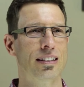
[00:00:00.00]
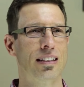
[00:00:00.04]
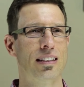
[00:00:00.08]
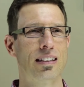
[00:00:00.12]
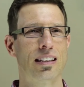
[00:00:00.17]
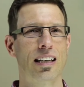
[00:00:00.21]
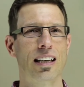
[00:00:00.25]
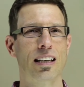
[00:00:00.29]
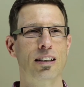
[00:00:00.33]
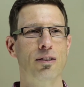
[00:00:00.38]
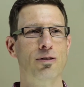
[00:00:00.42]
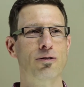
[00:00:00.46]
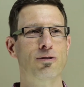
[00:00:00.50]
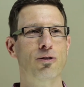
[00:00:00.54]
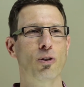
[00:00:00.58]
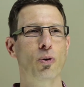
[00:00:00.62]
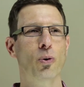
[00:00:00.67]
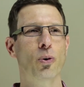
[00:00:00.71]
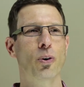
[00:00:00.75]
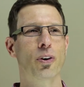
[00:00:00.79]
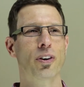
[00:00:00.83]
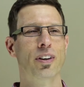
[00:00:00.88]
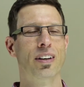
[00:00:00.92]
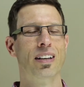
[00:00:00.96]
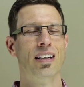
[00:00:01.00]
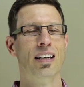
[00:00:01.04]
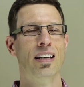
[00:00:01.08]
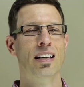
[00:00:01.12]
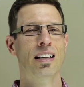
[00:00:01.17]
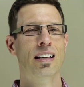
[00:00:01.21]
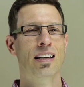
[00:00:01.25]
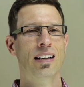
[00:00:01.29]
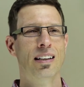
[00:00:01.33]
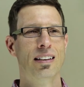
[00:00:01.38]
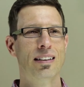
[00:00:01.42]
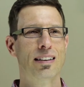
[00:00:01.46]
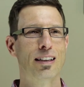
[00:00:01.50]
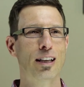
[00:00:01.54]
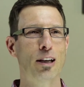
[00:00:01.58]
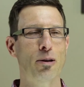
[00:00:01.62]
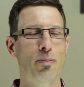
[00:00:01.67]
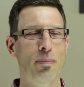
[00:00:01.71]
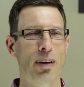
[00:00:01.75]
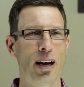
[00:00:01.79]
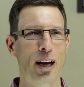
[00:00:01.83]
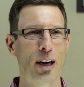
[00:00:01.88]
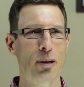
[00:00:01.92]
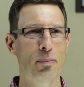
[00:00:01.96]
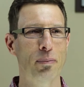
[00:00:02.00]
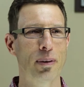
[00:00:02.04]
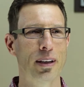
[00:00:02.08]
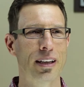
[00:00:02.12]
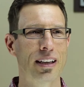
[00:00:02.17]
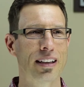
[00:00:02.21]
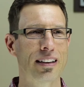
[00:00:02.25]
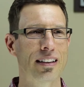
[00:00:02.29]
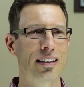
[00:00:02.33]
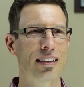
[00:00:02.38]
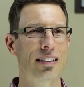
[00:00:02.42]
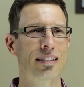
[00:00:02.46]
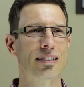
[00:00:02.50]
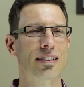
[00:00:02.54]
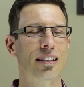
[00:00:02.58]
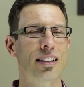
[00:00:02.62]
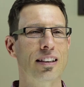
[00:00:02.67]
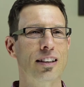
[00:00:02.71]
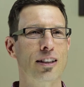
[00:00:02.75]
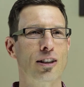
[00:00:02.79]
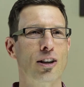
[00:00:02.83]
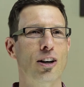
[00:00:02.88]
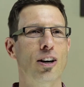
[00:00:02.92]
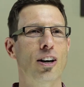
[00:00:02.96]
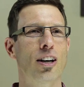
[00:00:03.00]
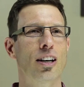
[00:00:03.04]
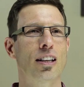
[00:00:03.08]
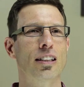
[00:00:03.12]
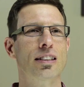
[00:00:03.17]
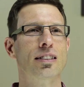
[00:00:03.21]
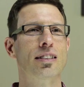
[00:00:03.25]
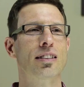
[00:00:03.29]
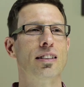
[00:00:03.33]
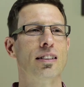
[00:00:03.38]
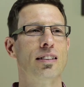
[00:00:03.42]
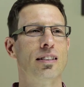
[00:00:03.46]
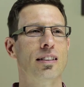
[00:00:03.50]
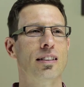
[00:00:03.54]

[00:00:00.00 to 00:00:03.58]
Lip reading: I can't afford the amount of money that it's going to cost